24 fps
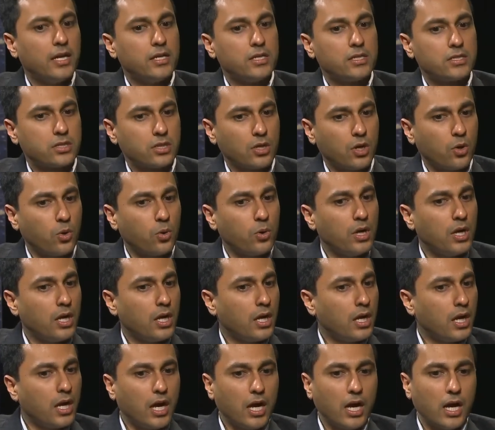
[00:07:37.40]
So,
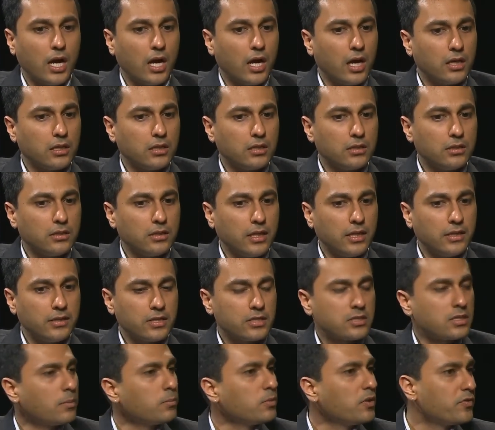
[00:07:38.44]
uh, in the
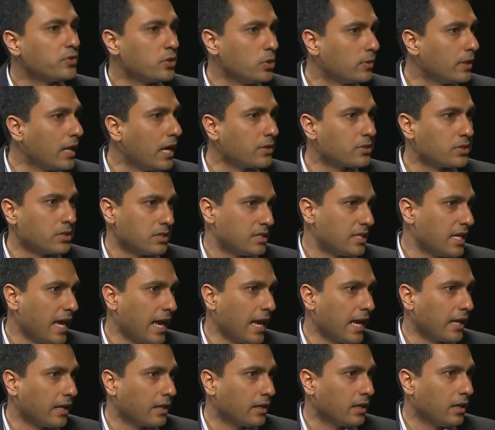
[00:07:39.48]
summer of
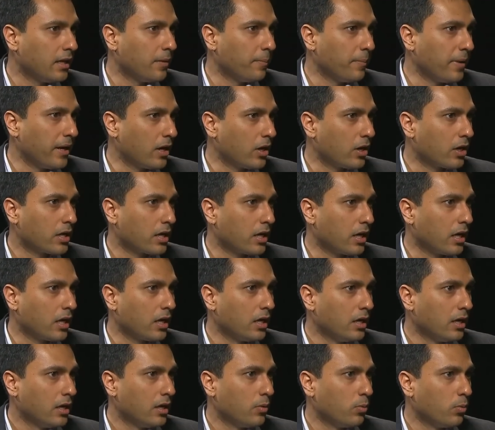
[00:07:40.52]
2010, mm -hmm. America
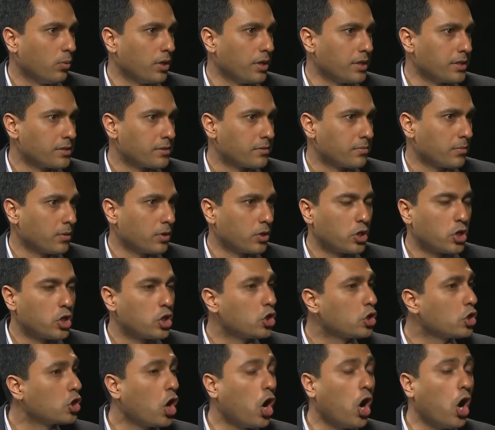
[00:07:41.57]
was
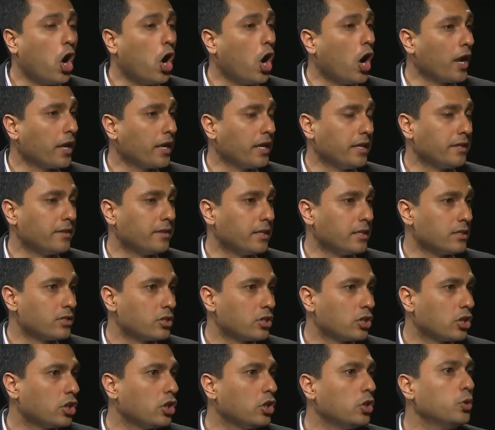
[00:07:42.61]
caught in this
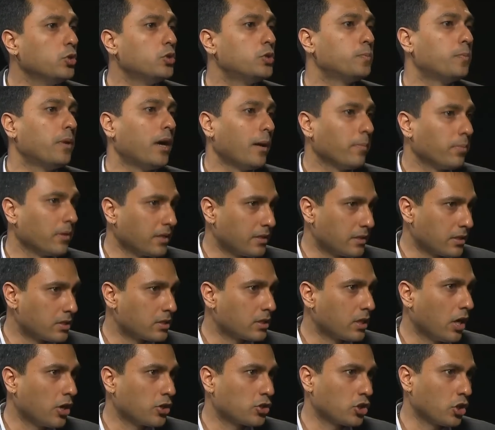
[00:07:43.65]
huge public
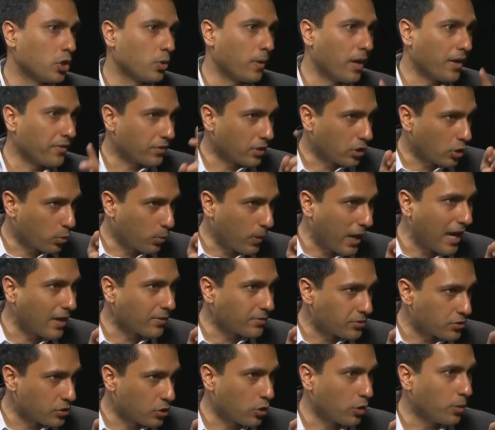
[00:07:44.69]
discussion around the
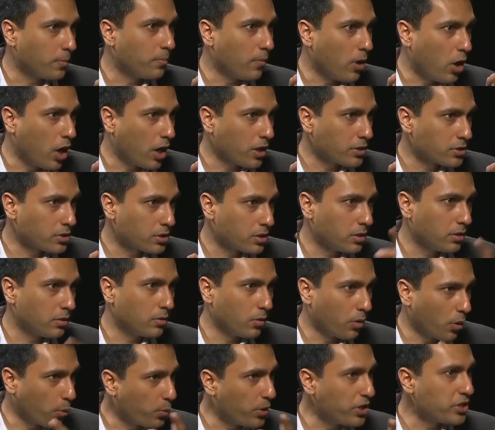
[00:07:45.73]
Ground Zero Mosque, right.
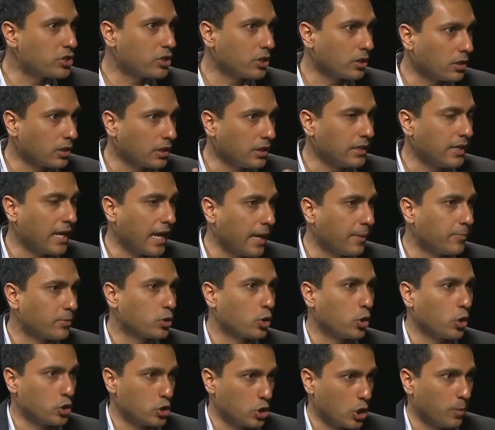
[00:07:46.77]
originally named
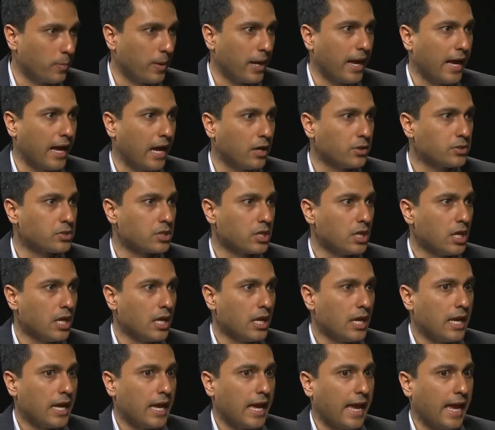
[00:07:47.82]
Cordoba House.
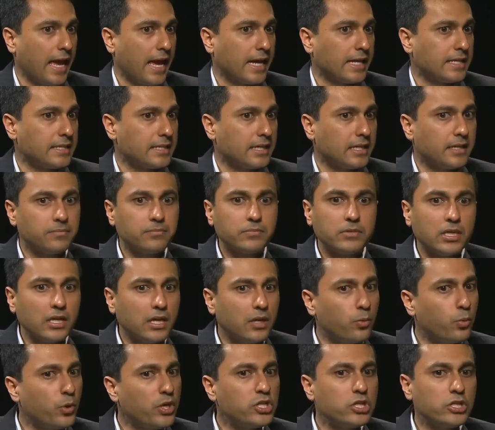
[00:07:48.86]
Mm-hmm. And uh,
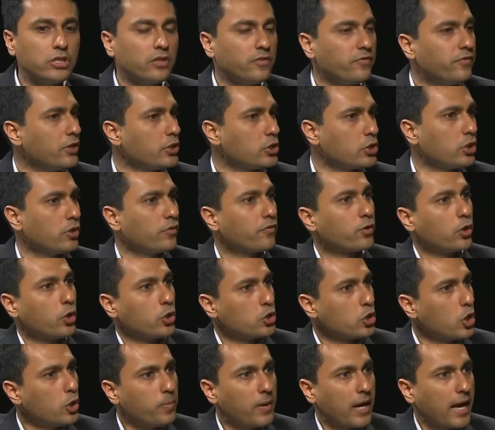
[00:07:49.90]
the original vision of
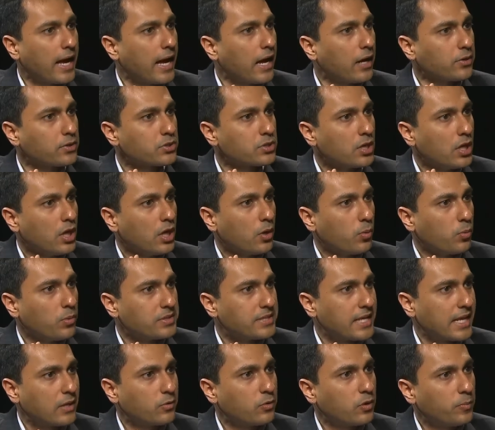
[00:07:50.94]
Cordoba House
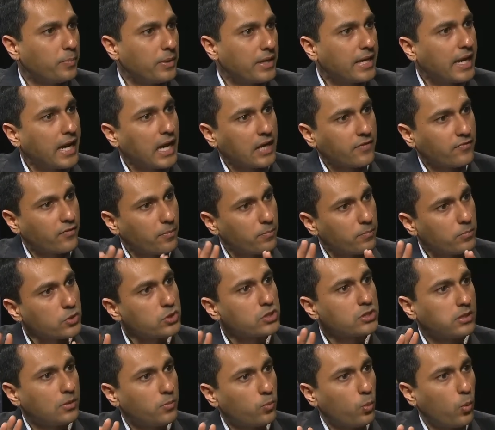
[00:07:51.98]
was that it would be kind of a
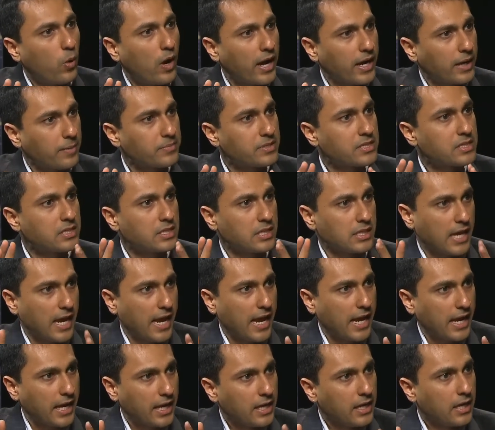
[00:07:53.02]
Muslim
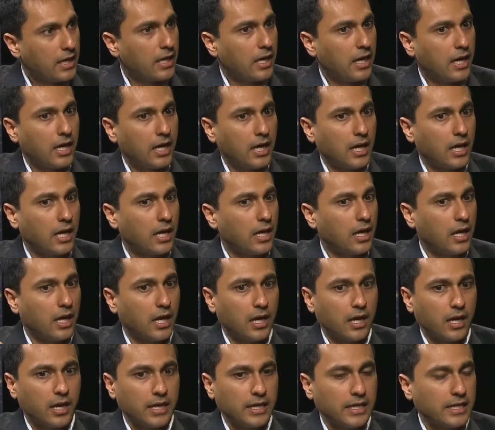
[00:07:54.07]
YMCA, uh,
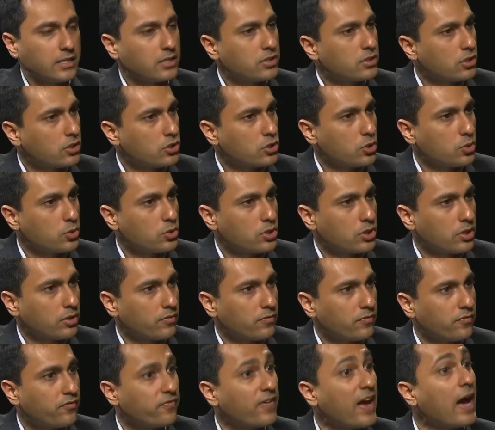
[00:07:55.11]
uh, an institution
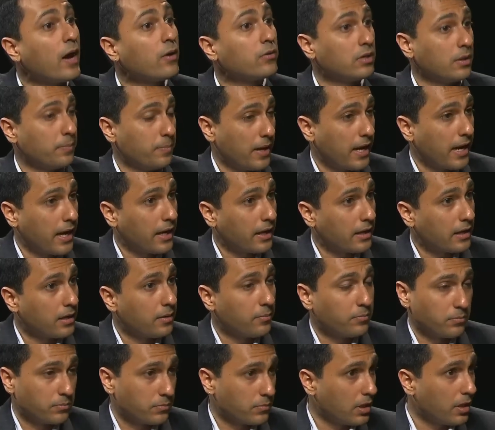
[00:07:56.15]
founded by
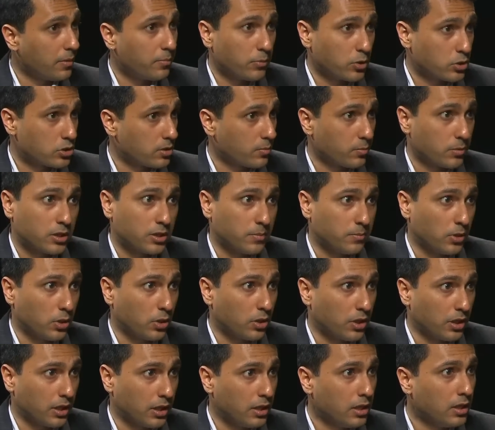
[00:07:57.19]
a, a, Muslim
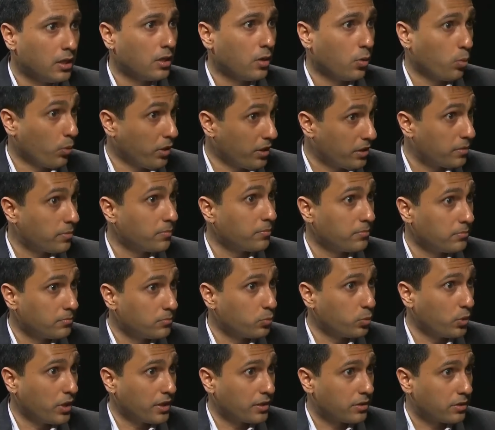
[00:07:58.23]
community with
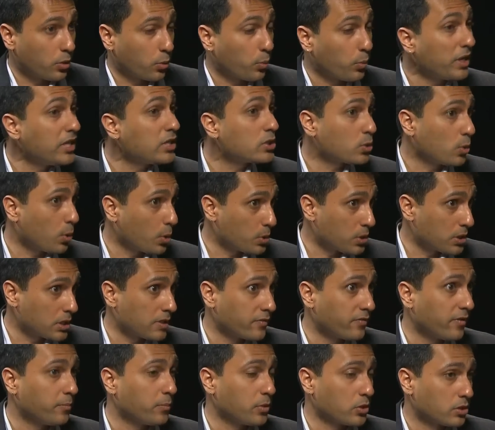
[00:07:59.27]
with the resources
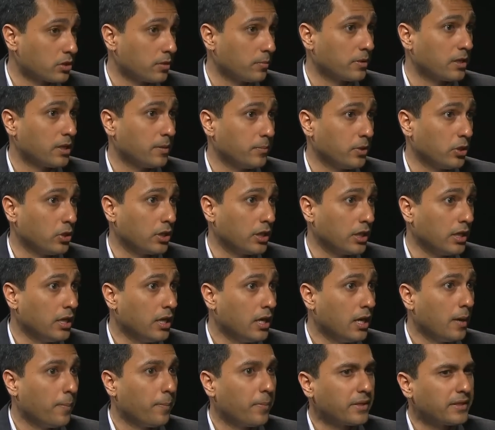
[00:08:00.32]
of a Muslim community,
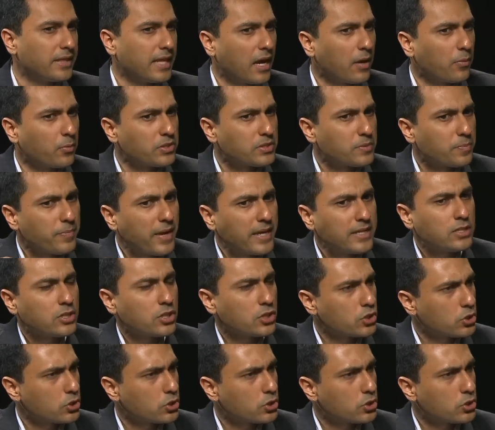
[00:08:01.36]
but that was meant to